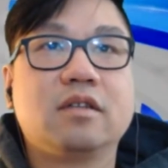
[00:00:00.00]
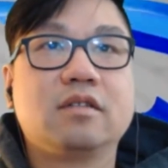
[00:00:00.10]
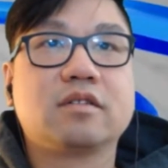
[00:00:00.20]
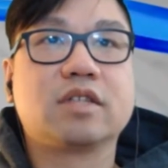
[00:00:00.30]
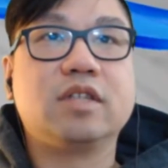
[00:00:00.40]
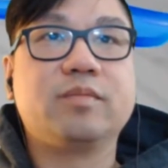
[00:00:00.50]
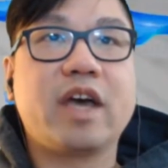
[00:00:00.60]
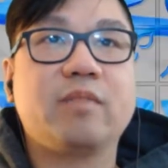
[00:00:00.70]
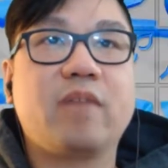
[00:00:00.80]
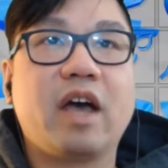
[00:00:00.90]
So keep
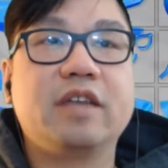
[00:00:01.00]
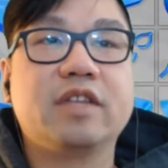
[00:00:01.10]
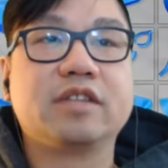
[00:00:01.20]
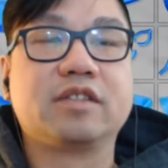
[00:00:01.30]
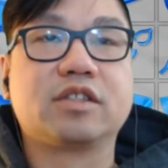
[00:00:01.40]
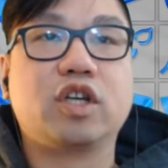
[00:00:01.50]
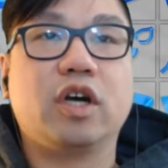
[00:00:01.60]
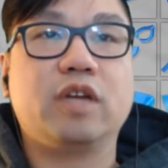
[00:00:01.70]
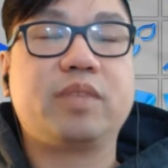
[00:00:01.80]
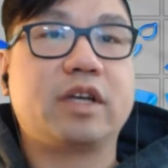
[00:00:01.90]
that in mind. This is
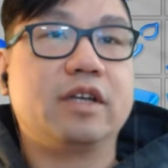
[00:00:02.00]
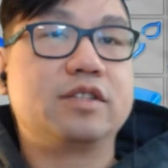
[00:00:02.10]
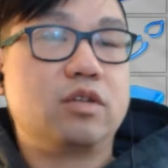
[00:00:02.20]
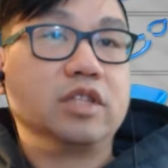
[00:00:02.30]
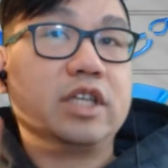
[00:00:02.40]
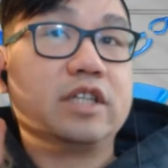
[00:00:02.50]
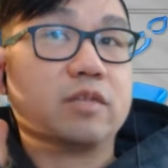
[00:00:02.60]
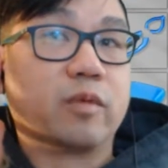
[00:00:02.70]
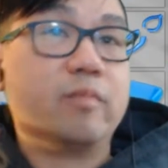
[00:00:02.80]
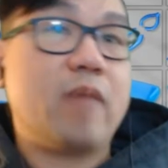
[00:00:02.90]
good because you'll need to
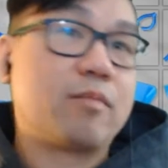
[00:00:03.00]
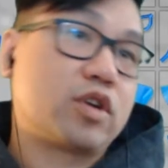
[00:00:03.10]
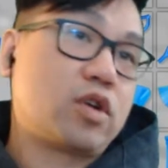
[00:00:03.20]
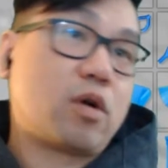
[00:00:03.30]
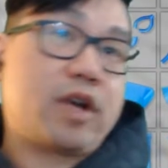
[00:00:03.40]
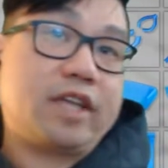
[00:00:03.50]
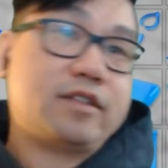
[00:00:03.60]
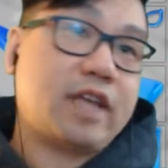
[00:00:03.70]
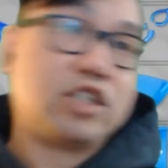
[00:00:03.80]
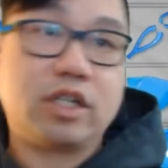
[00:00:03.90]
remember your
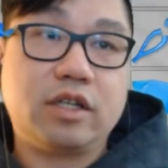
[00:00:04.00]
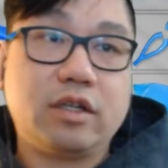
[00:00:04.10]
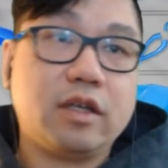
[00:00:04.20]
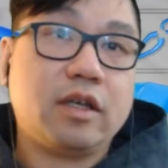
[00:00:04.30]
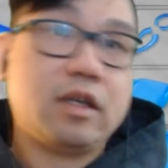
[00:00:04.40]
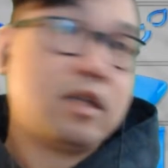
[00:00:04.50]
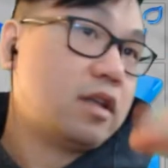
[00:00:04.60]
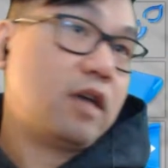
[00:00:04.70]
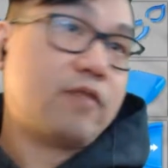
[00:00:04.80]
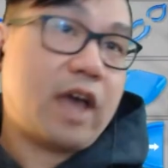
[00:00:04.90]
orientation
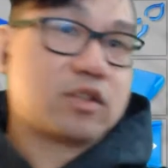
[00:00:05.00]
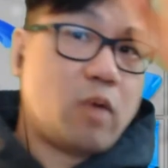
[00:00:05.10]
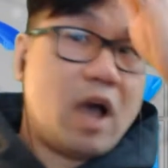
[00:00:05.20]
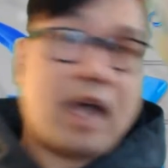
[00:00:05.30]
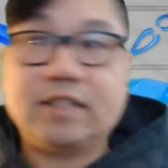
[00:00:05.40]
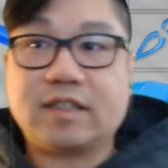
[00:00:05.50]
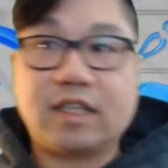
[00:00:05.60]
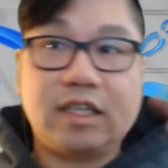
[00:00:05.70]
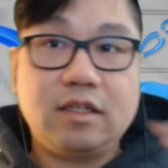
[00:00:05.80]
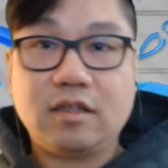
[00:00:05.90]
of X, Y, and
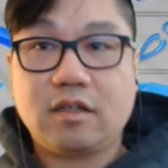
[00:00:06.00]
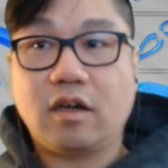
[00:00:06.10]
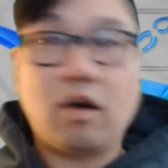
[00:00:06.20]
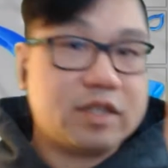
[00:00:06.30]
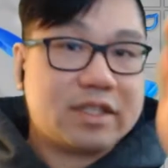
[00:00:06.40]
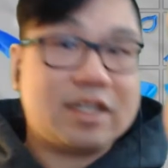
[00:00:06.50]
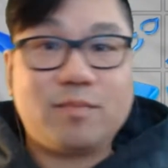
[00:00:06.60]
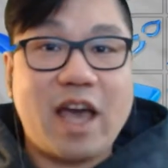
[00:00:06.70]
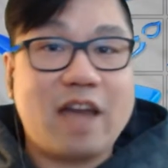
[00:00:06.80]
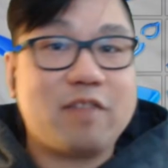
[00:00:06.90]
Z. Always
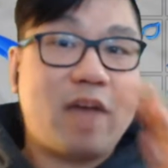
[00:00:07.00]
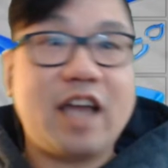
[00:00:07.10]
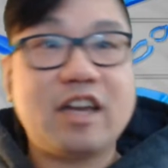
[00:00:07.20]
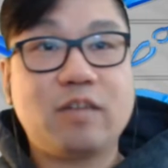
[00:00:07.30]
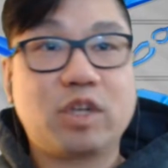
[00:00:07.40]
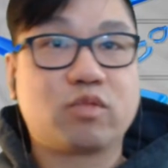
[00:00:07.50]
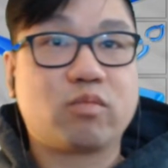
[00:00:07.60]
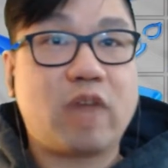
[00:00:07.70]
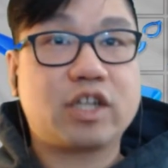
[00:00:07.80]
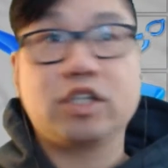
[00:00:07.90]
keep that in mind of what
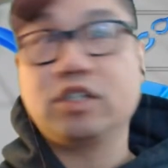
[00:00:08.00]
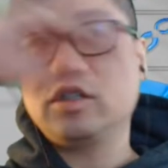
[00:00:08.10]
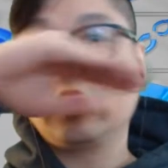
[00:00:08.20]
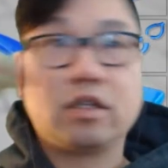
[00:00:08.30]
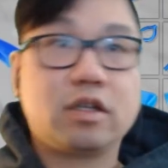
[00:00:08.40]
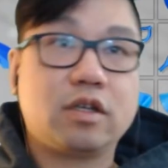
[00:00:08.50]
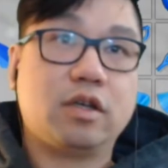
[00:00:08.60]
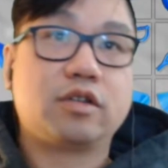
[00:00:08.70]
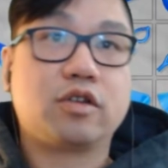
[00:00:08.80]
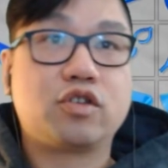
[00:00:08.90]
direction
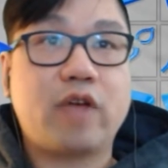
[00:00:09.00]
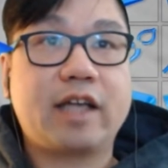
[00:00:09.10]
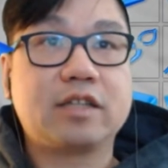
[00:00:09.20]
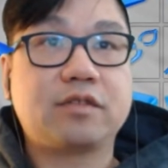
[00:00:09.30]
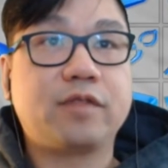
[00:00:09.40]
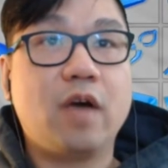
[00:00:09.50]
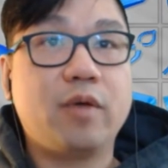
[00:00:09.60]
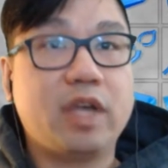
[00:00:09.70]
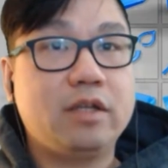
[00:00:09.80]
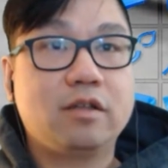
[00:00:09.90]
your track is flowing.